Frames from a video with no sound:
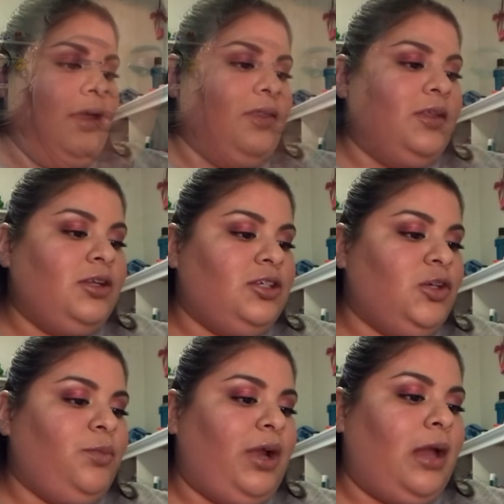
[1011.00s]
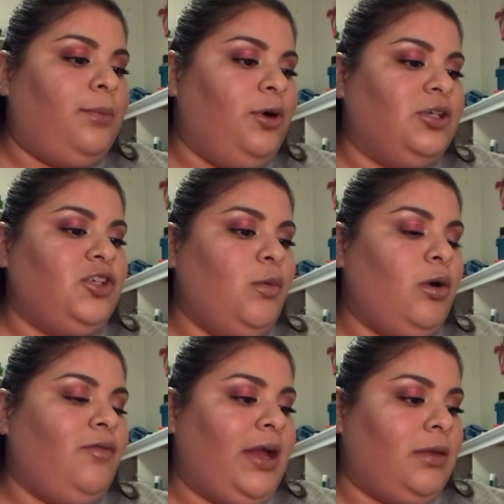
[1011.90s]
The Dr. Brandt Pores No
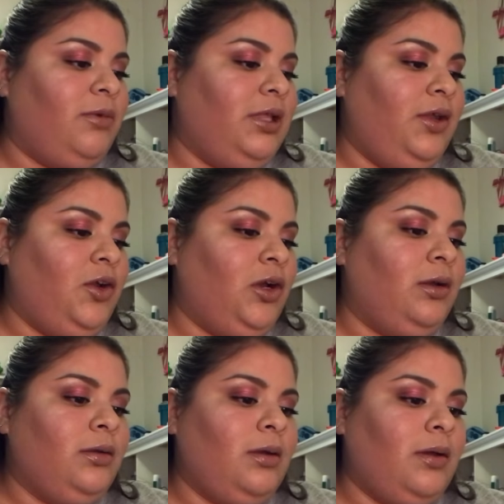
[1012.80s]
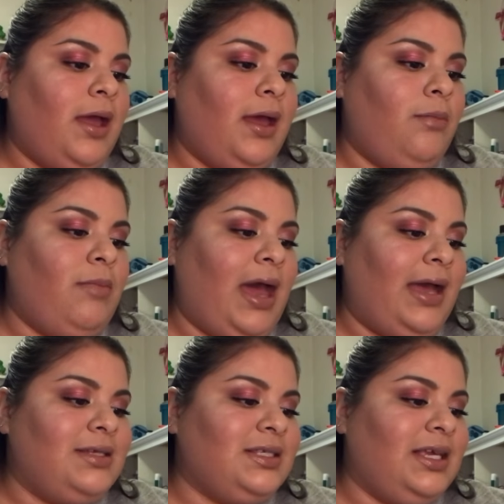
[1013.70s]
More vacuum cleaner
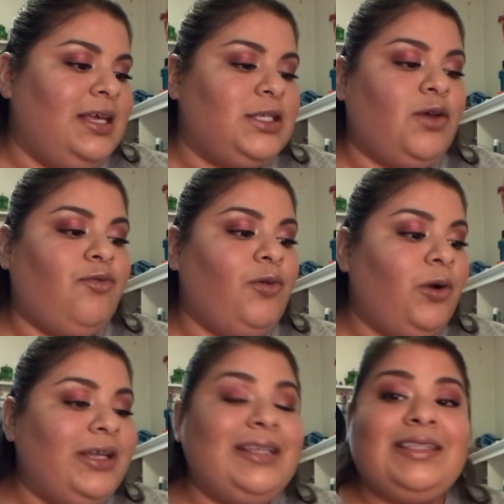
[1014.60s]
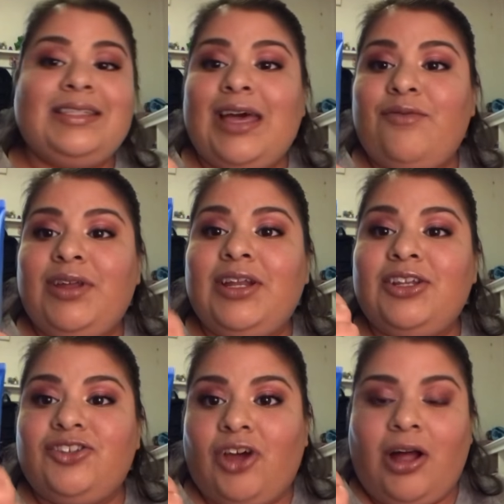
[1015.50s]
mask is
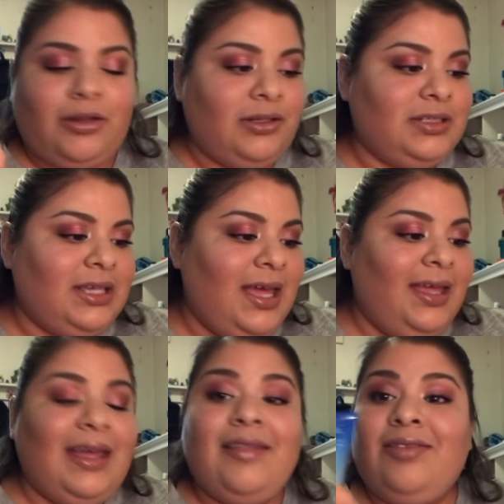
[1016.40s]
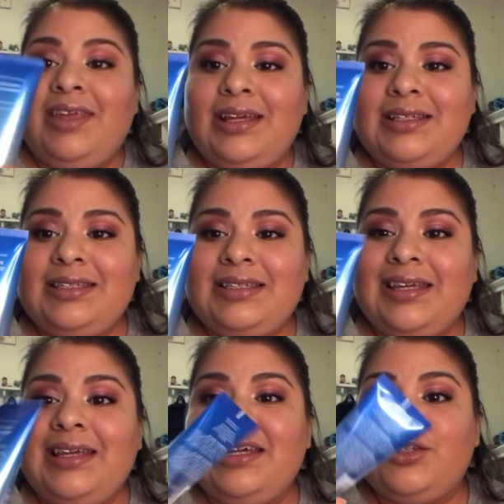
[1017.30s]
$47, and this
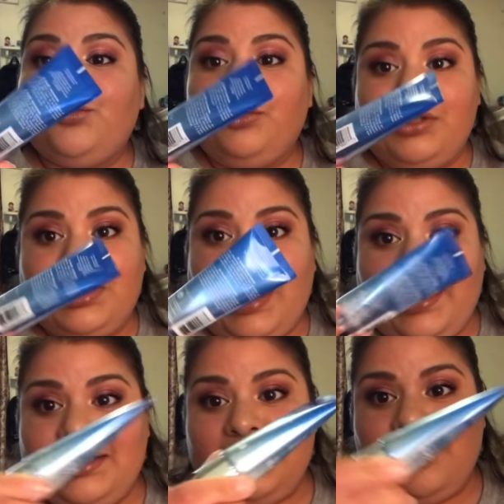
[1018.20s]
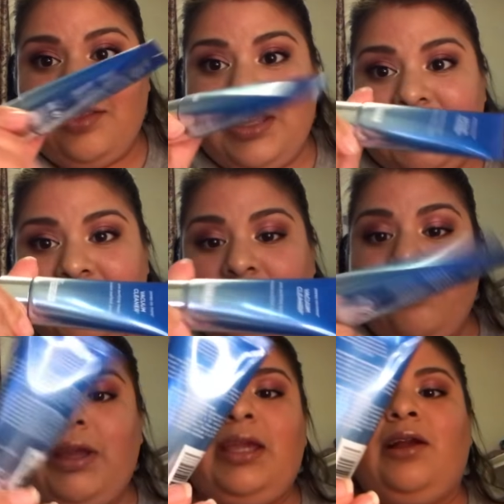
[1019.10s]
is full size. This thing
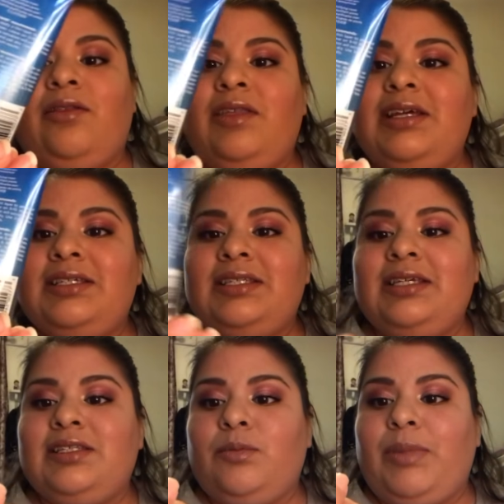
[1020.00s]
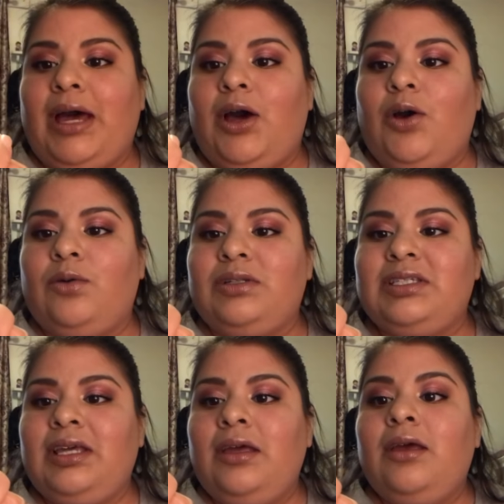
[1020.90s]
right here, this is about
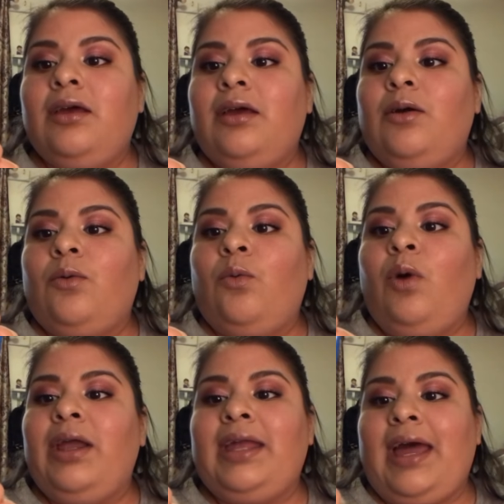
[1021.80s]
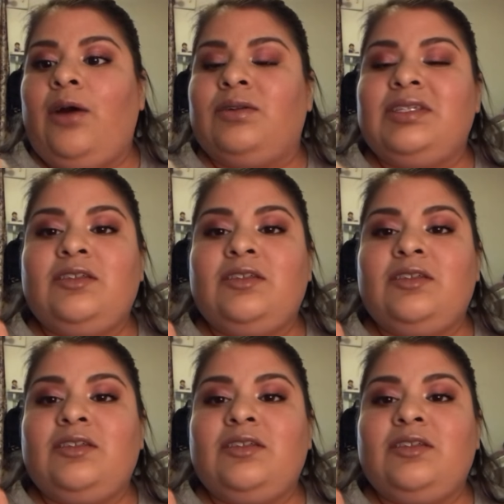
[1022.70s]
1 ounce.